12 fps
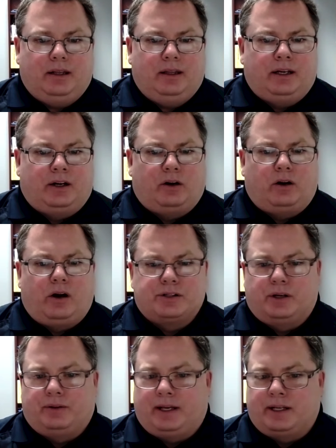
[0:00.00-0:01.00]
There are
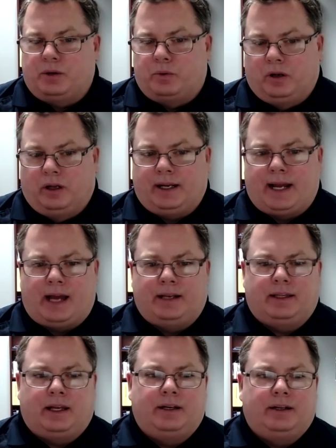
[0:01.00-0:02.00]
also things that we're looking at
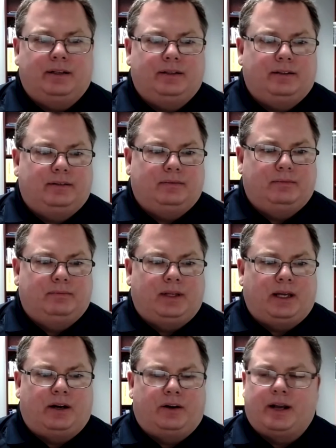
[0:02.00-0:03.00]

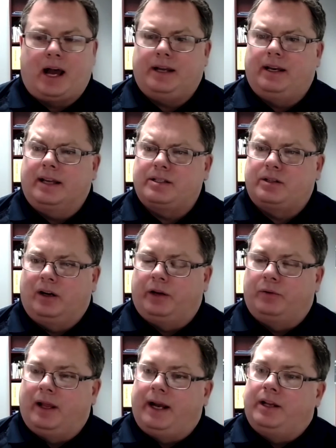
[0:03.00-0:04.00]
that are not necessarily
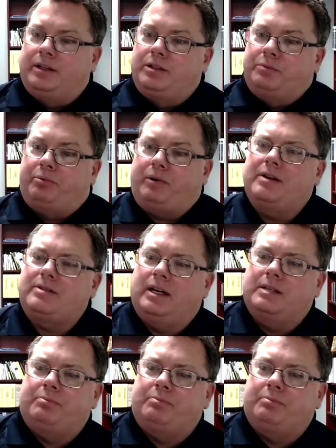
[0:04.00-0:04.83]
related to process,